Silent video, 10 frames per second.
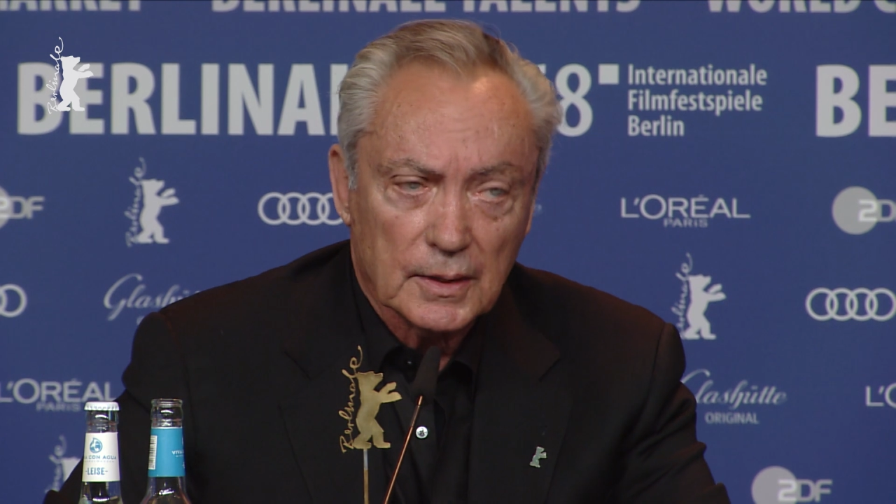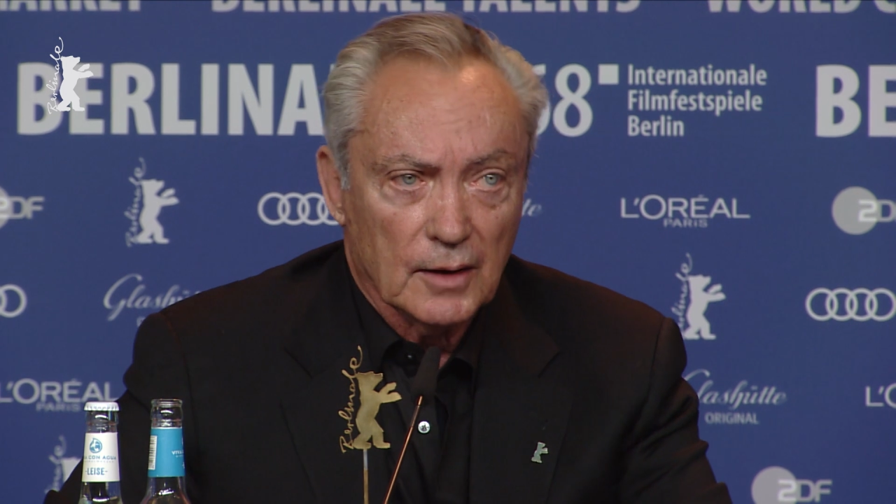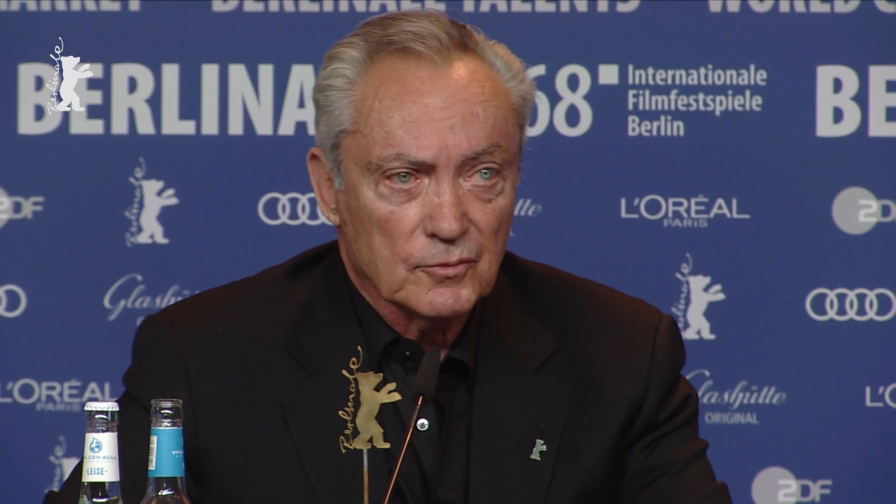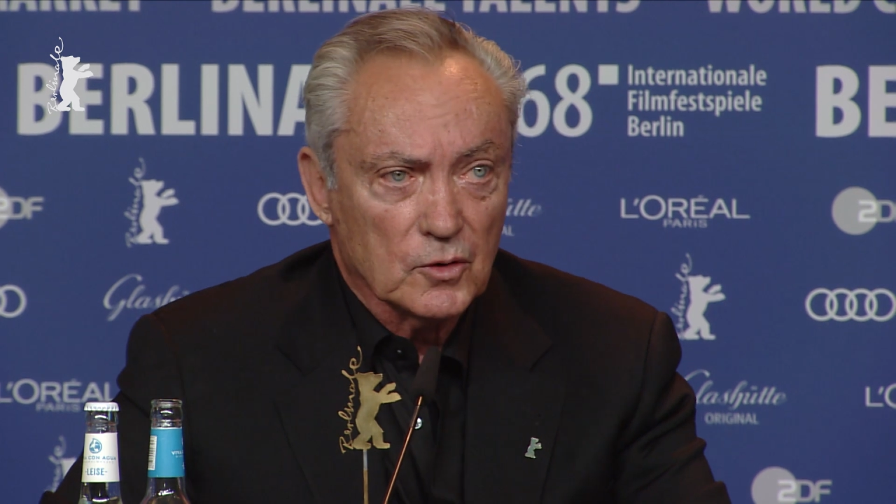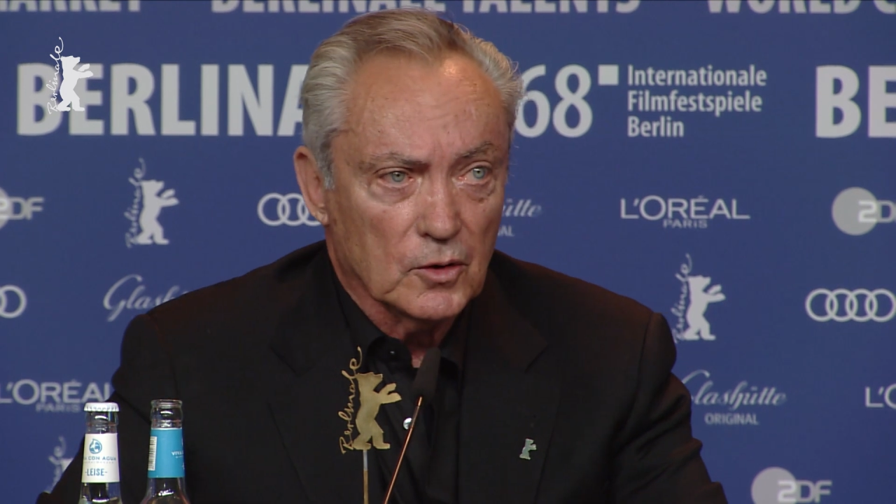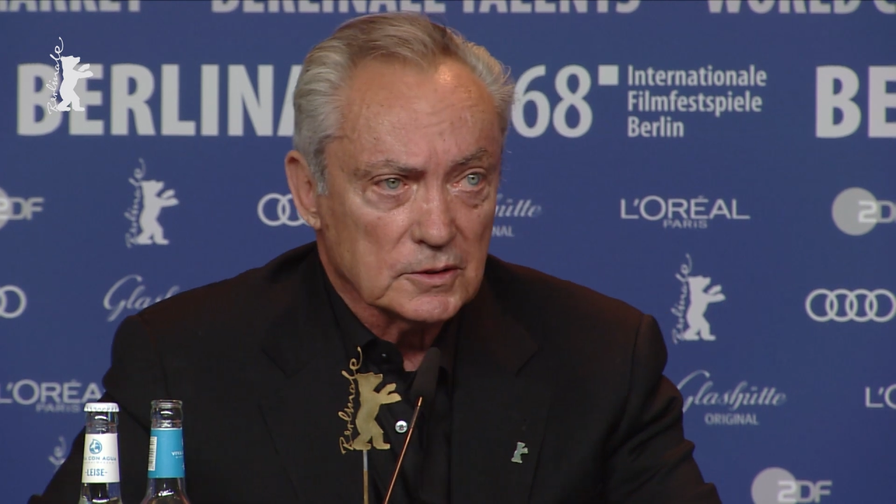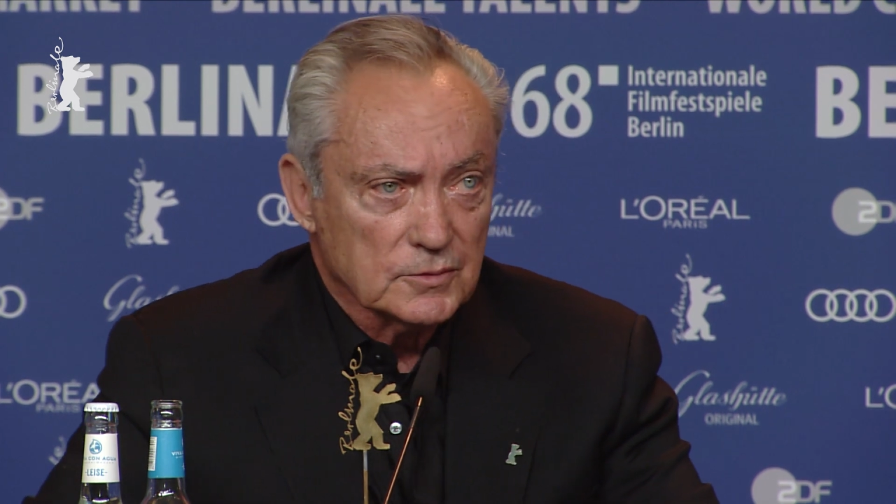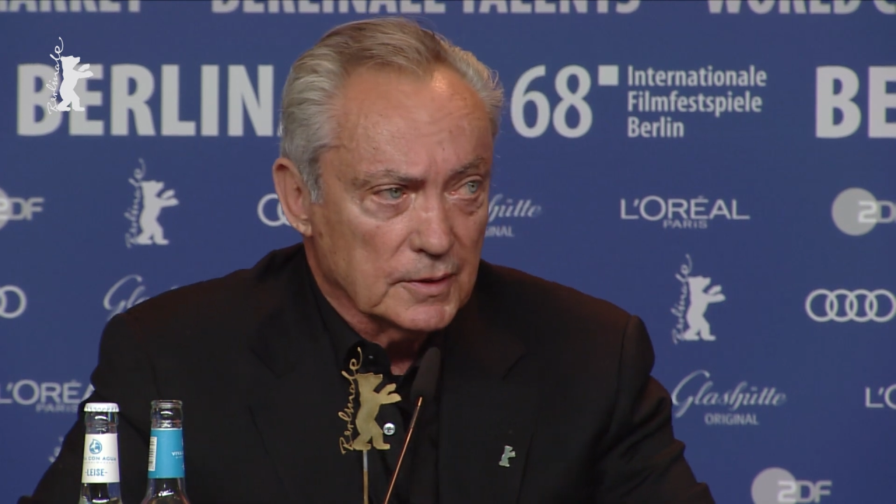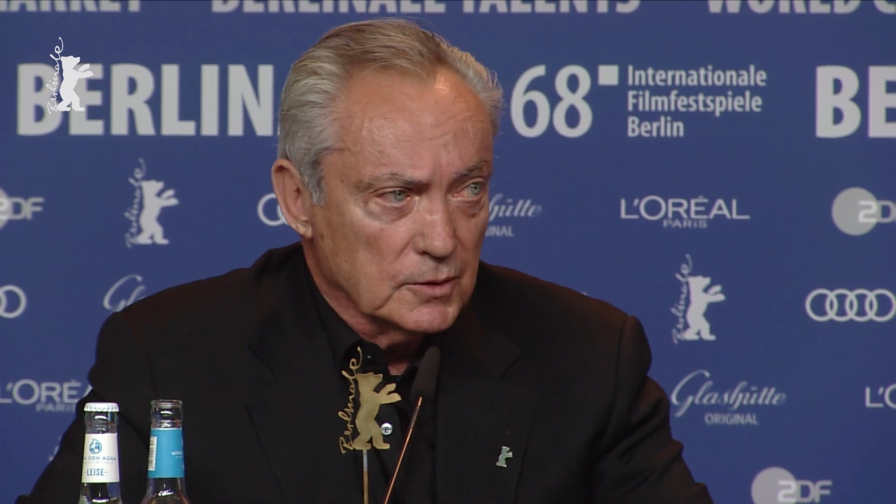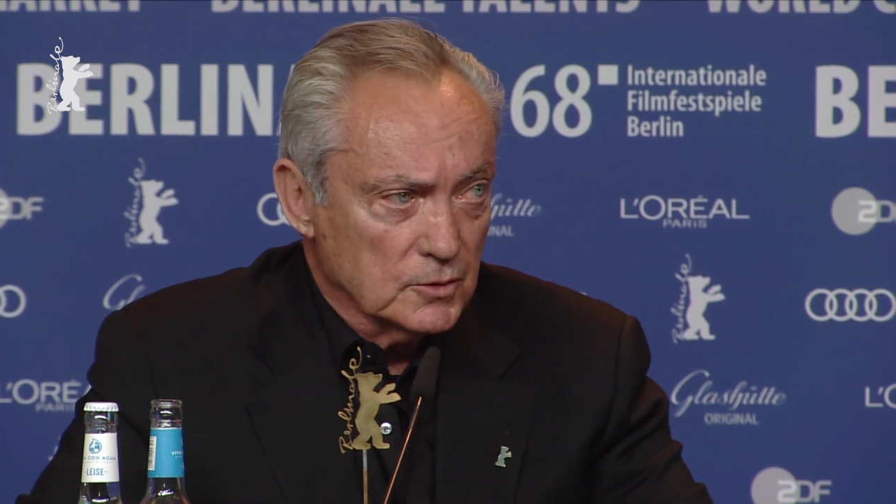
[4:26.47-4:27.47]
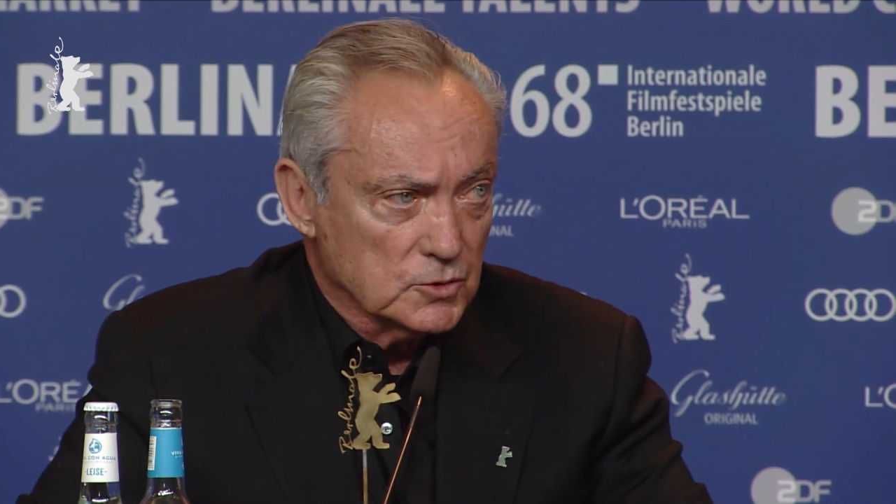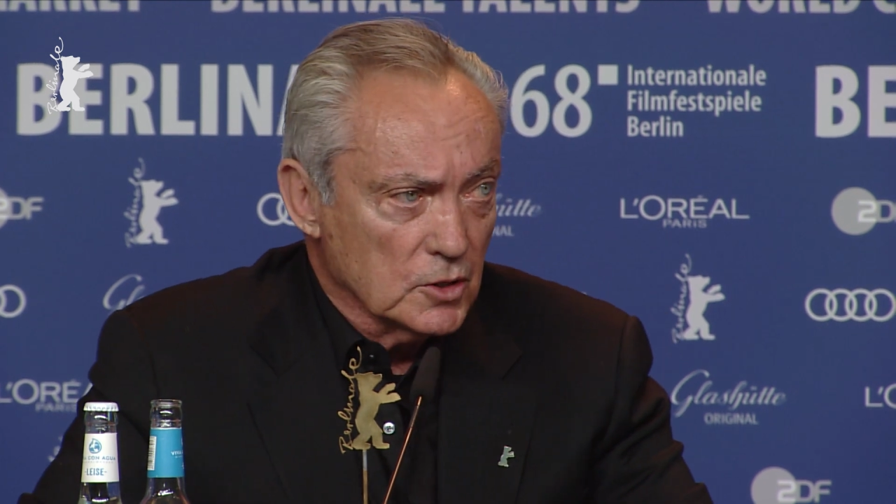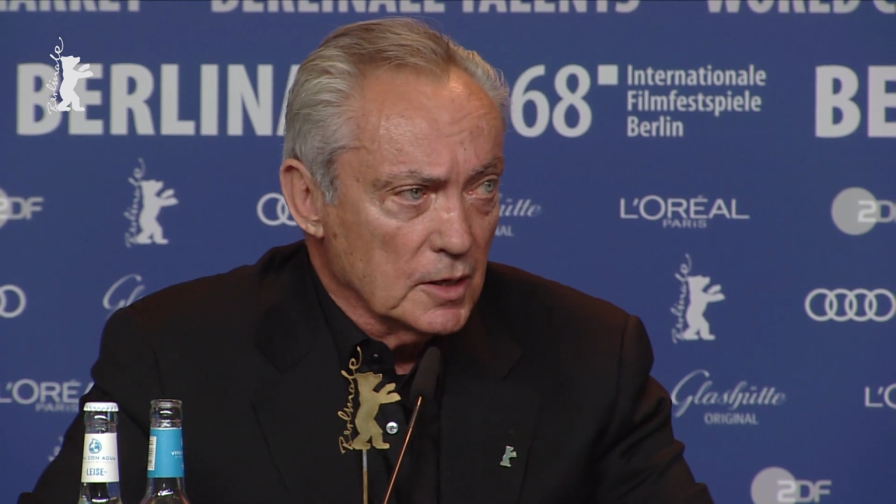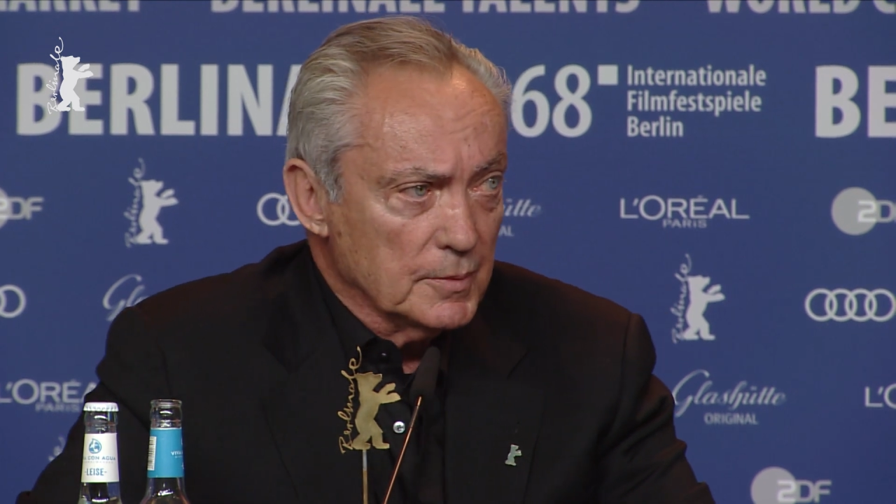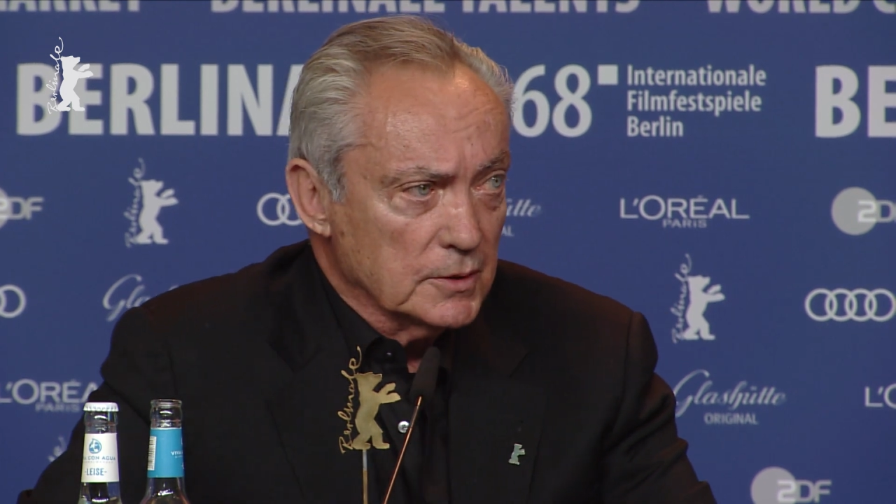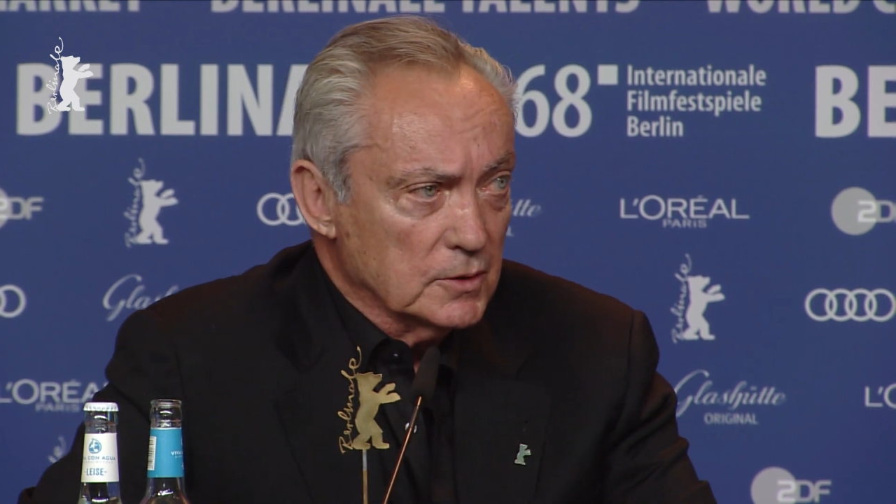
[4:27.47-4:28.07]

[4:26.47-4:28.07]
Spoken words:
Of course, when you're German,